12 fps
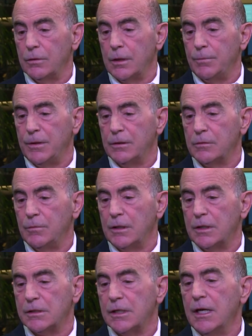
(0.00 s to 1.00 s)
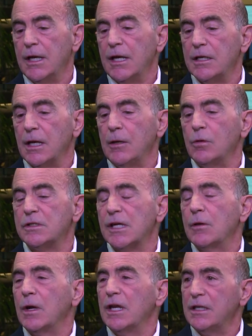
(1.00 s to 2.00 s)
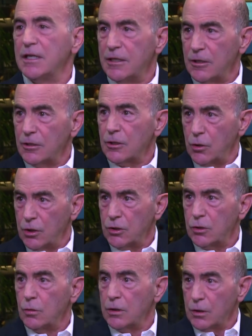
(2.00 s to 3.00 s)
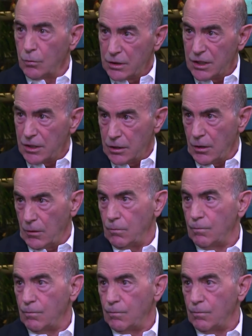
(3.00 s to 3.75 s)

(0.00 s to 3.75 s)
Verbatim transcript: really appealed to me because he, he would say what he didn't, couldn't do and didn't know.